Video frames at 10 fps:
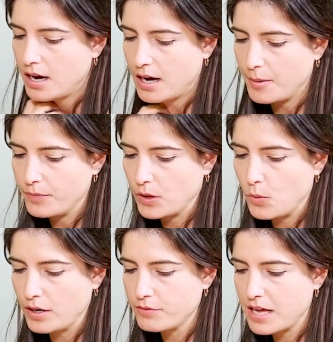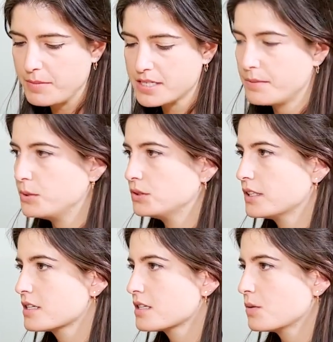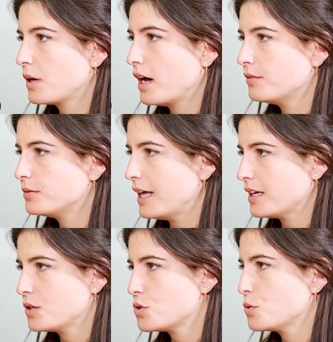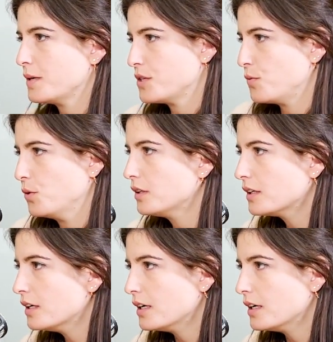One of them is abundance. We have like too much food.